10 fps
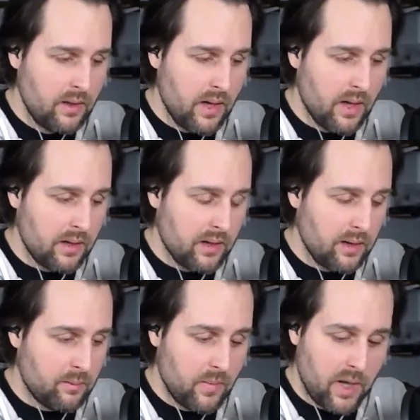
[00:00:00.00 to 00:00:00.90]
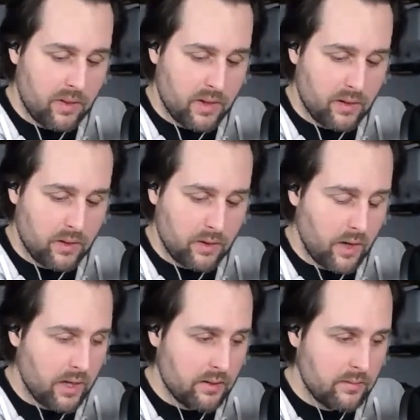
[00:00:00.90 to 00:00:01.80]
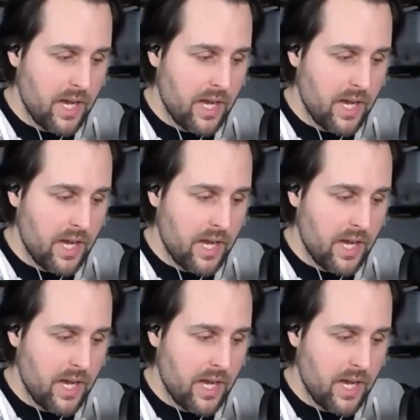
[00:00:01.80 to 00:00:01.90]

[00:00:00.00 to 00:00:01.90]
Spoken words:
and I thought they looked great.